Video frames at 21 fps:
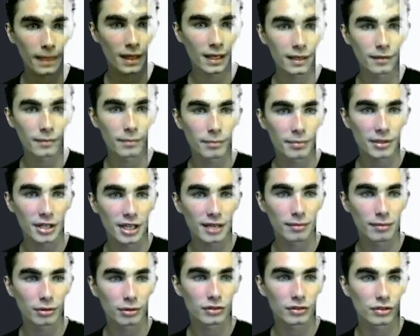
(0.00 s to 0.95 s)
be
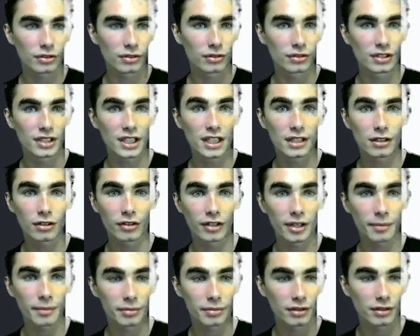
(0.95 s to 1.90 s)
able to
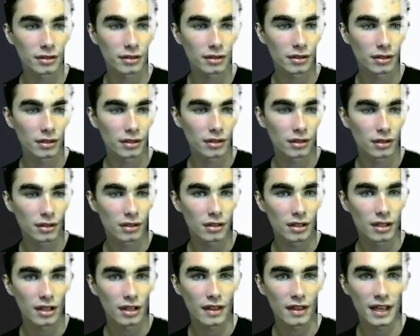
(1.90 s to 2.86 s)
decrypt
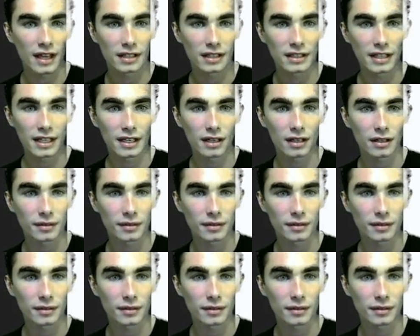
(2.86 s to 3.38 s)
that data.